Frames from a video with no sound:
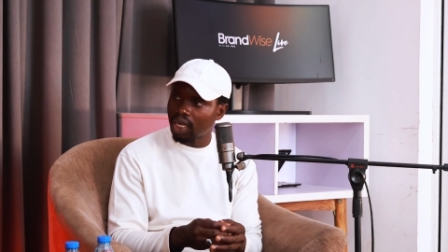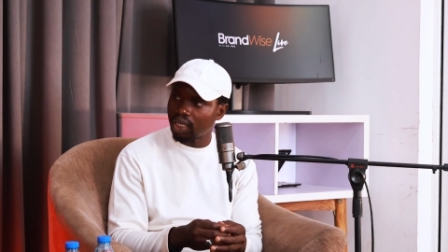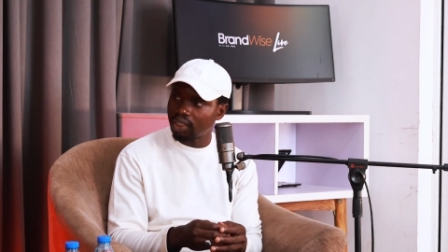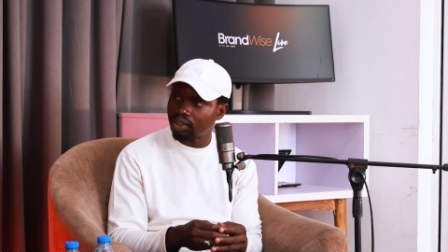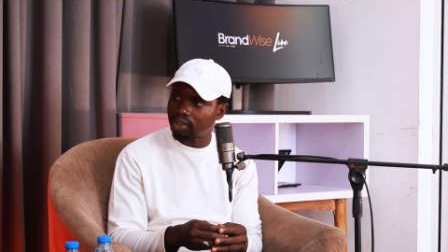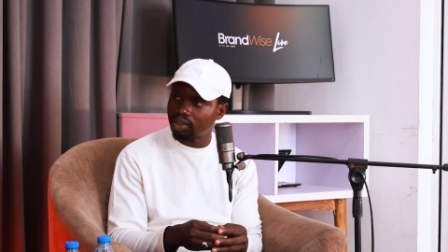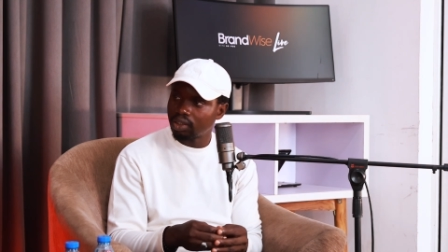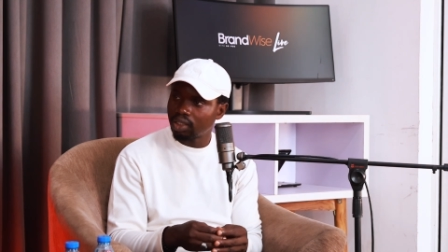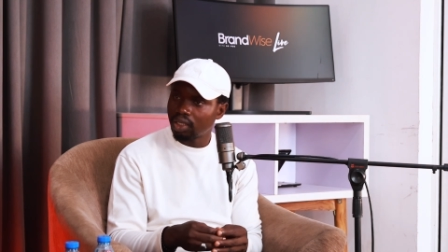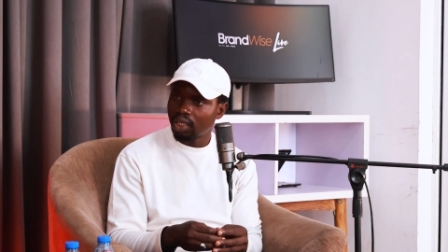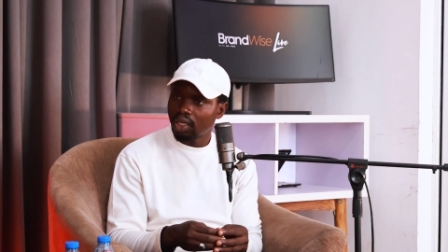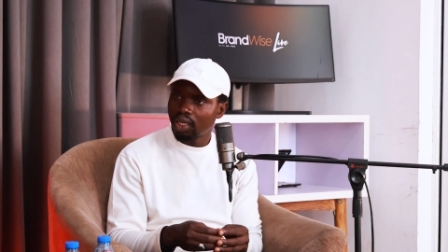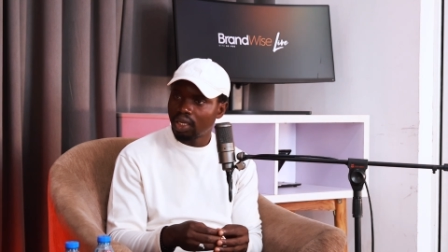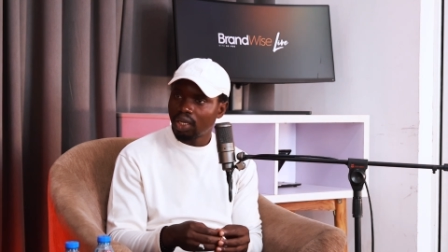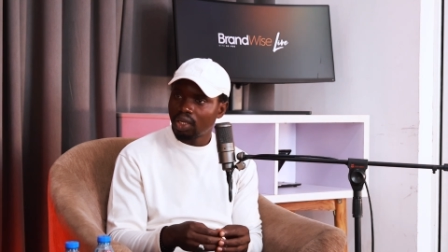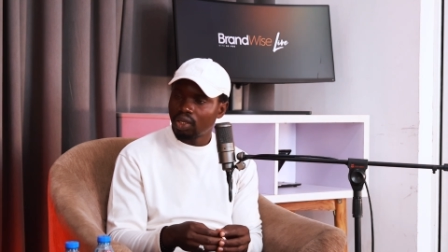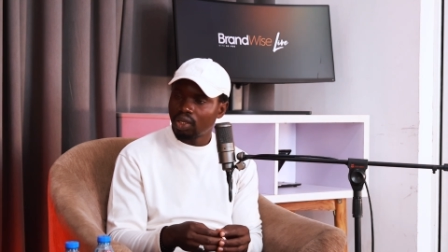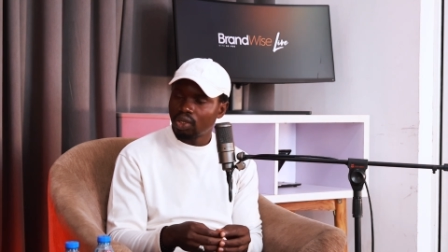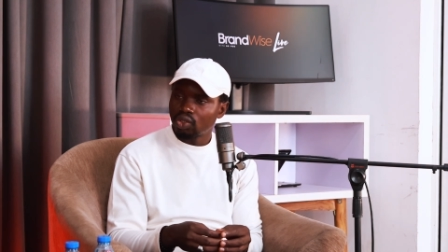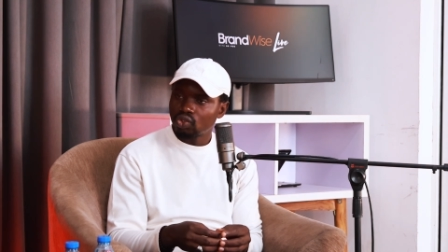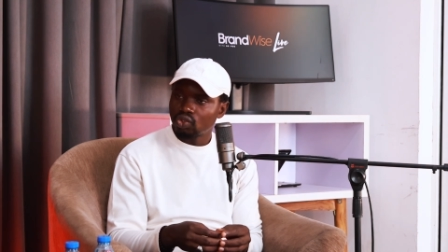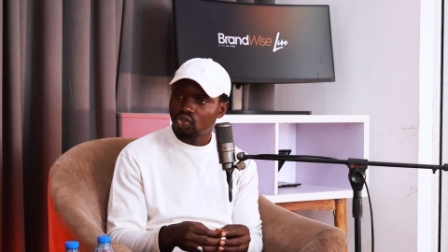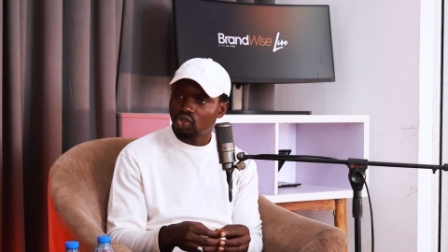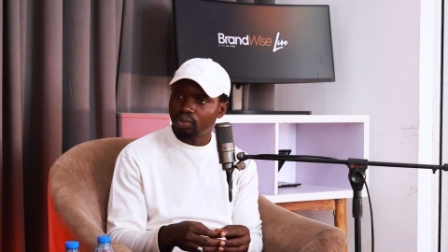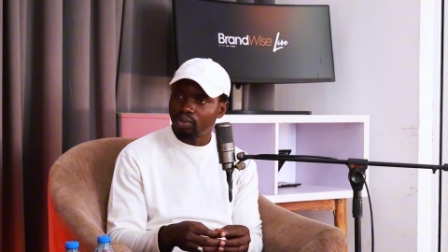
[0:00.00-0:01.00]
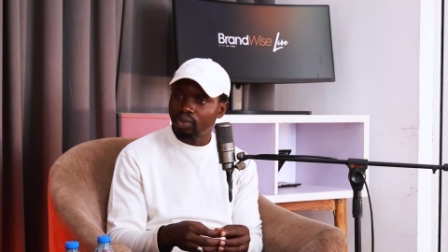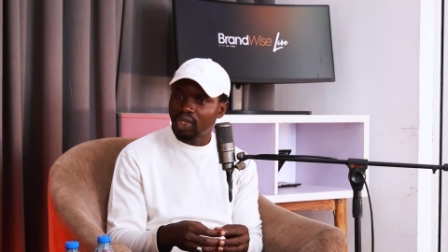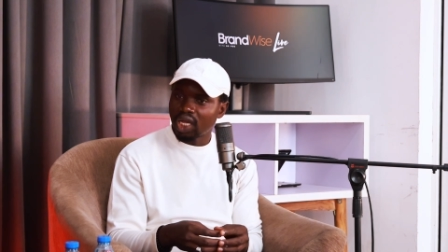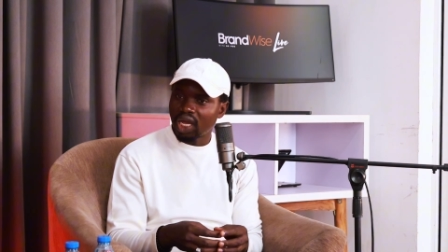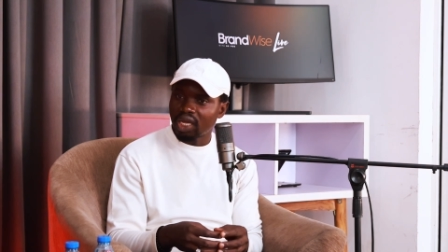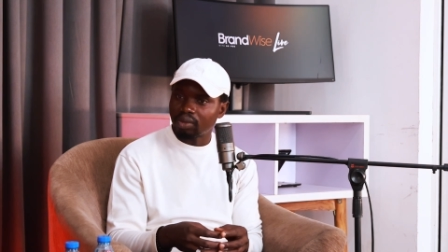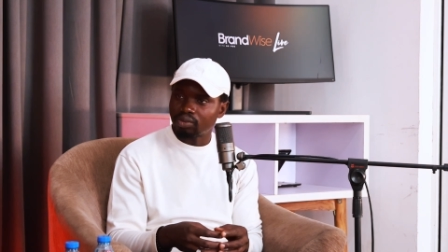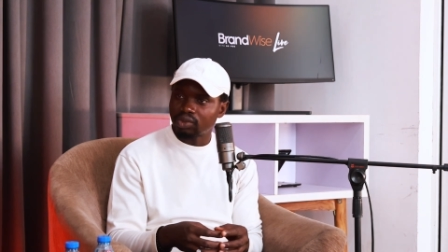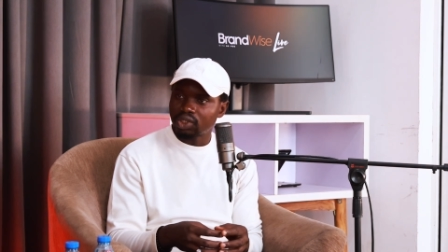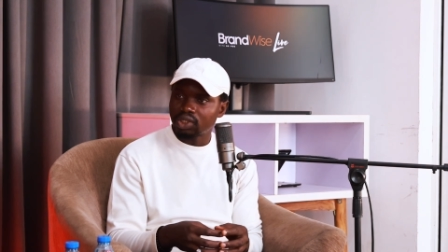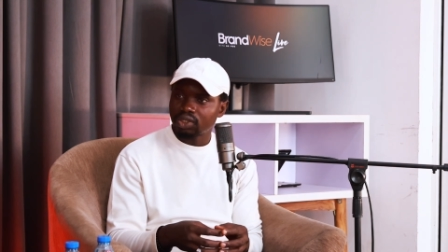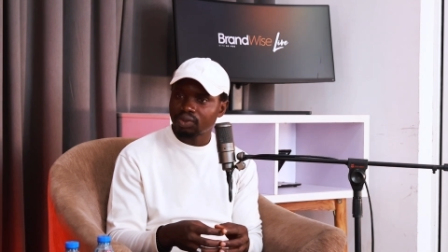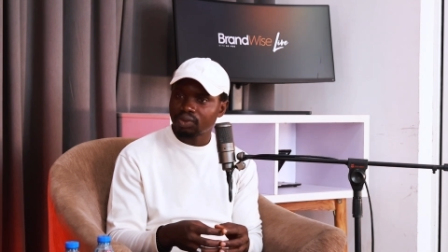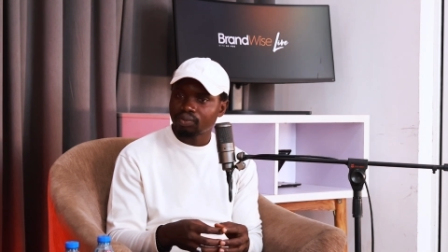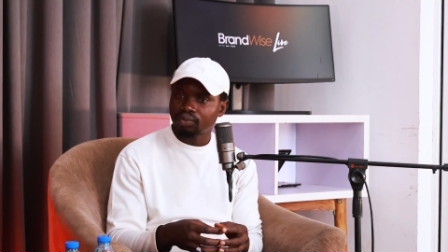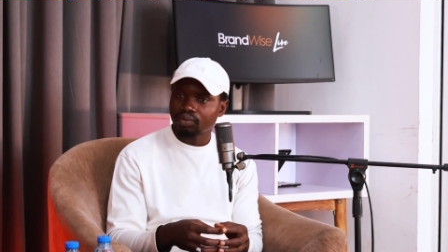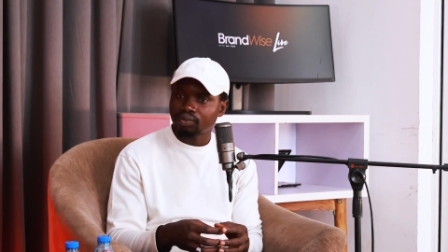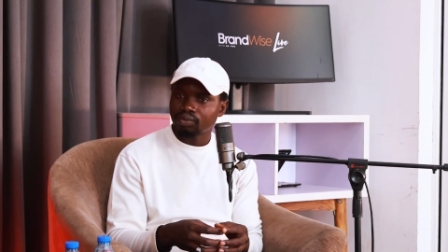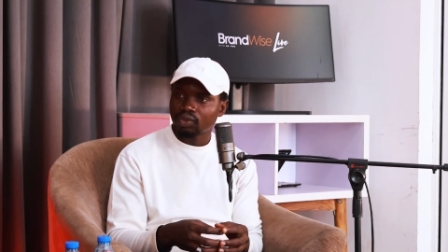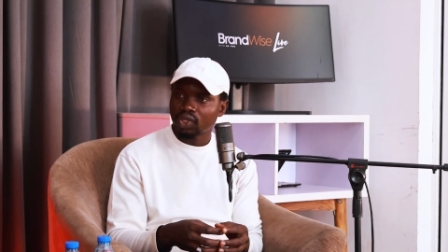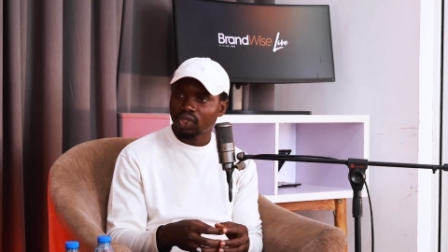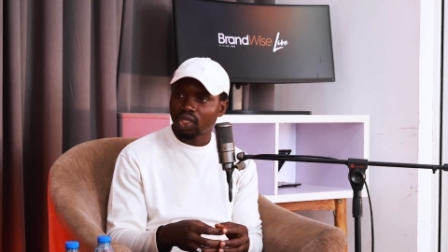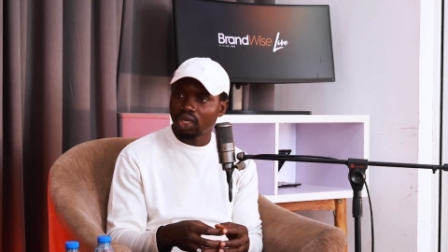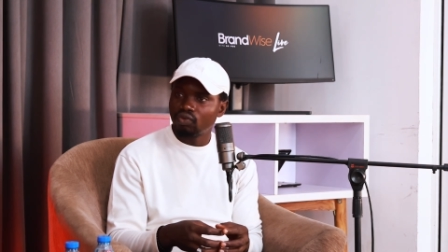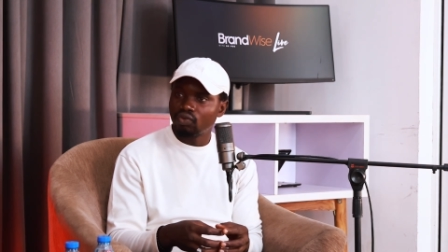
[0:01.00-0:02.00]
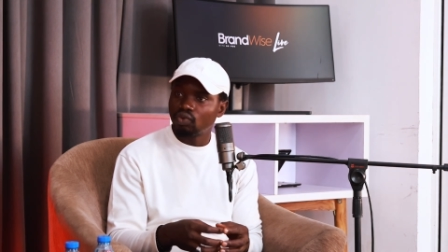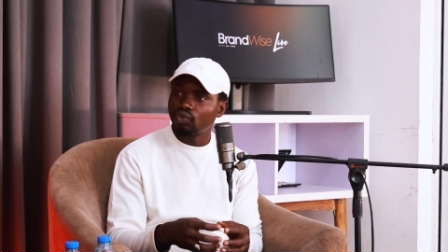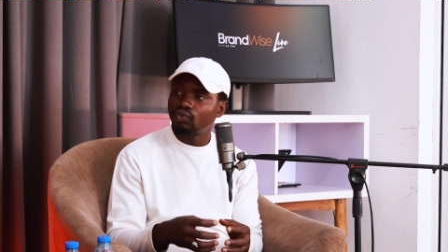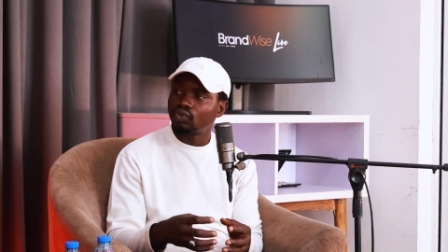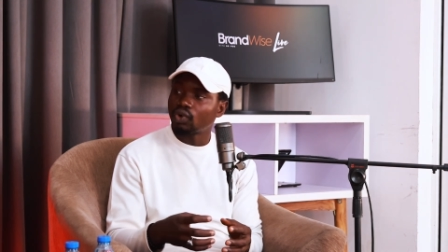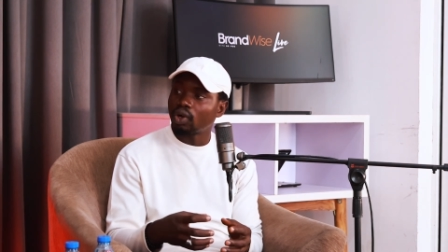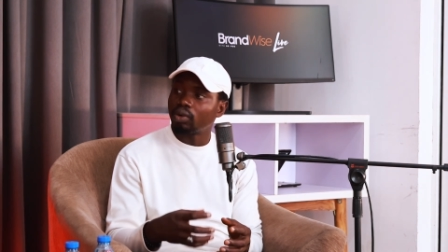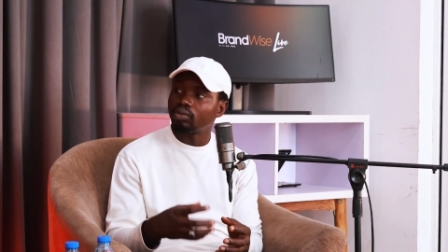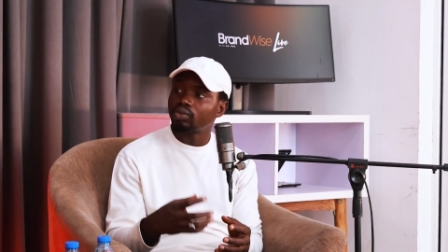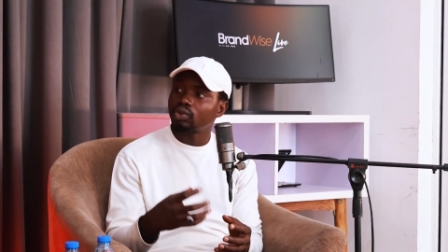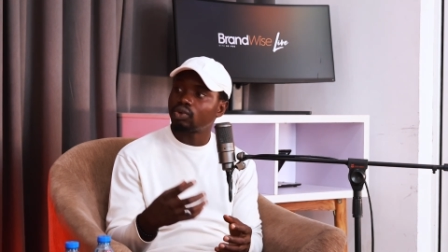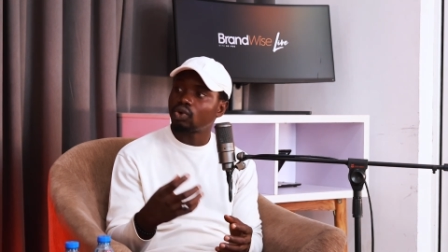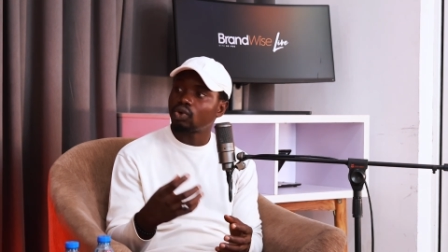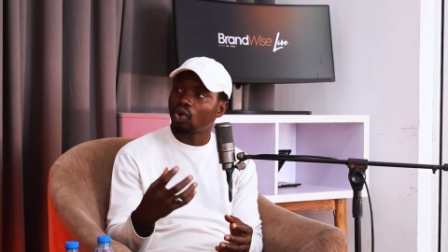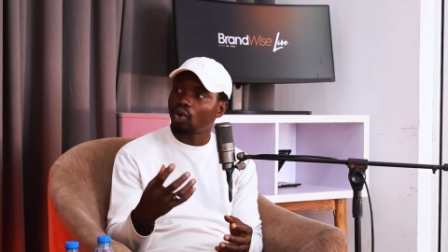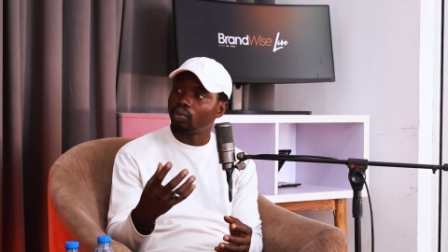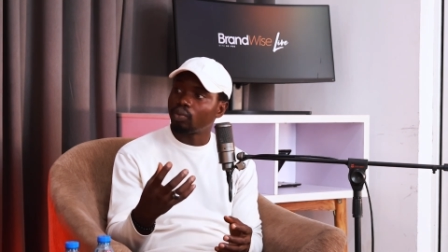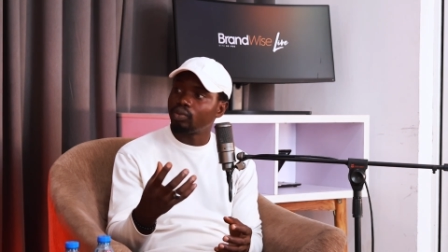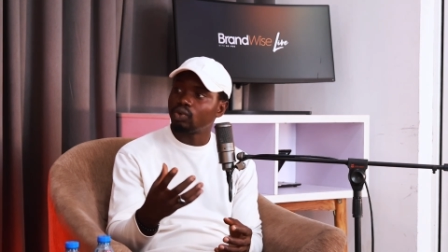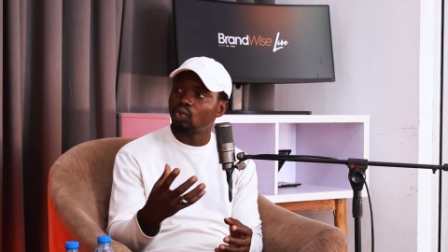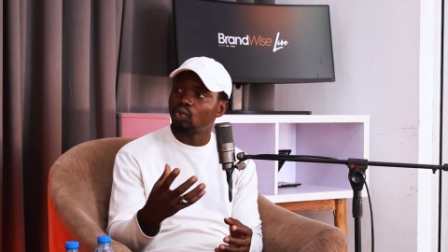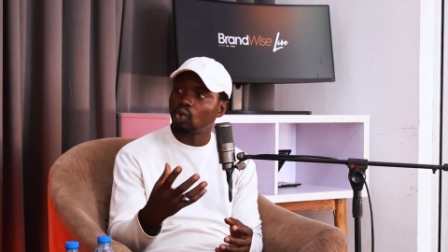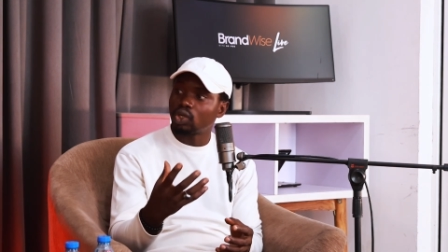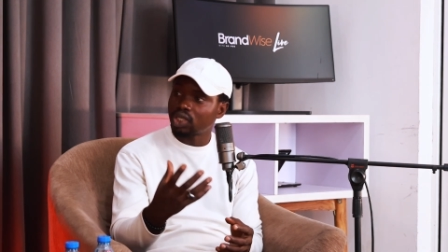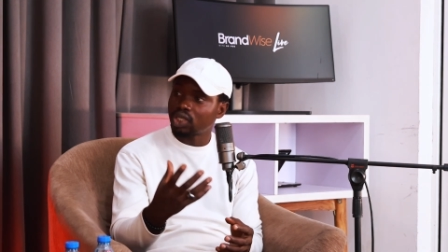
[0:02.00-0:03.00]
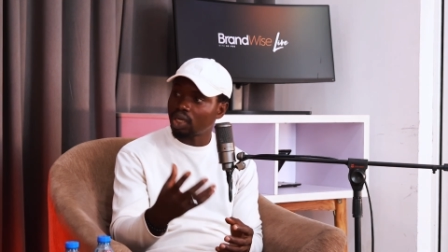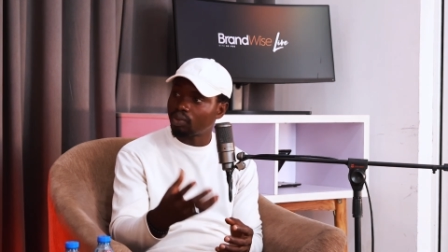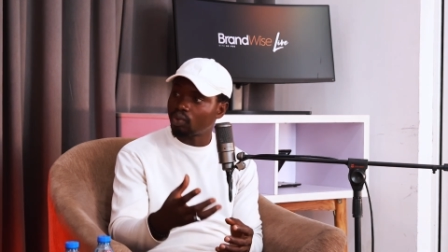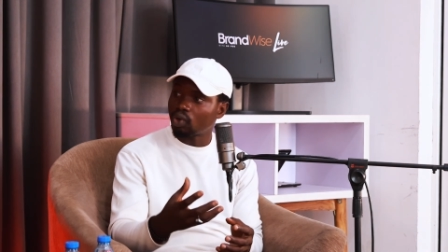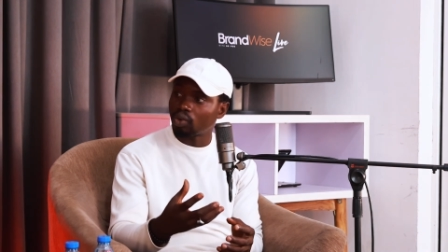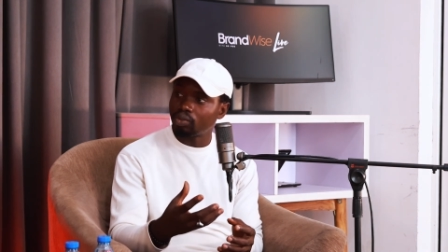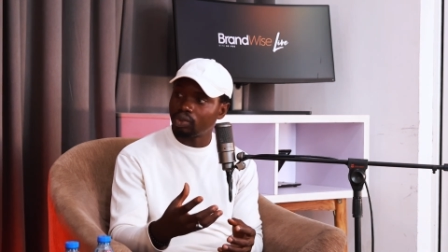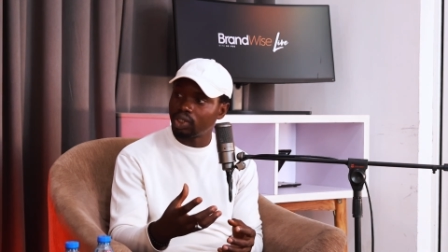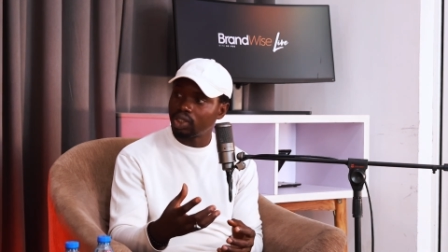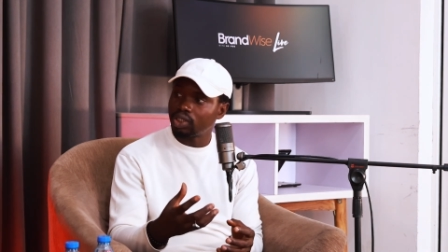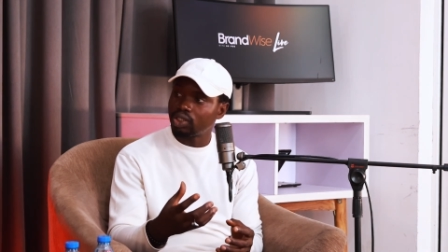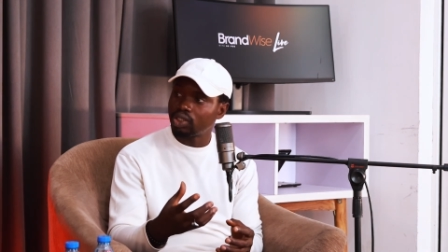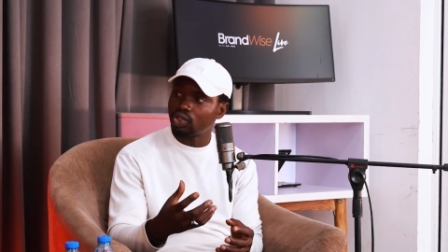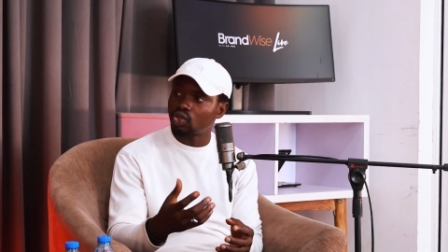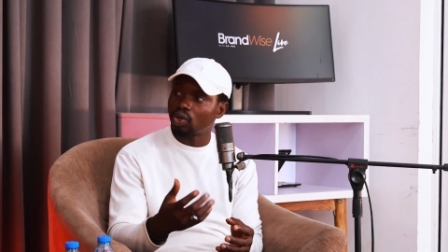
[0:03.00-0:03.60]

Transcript: And sometimes, even from WhatsApp community,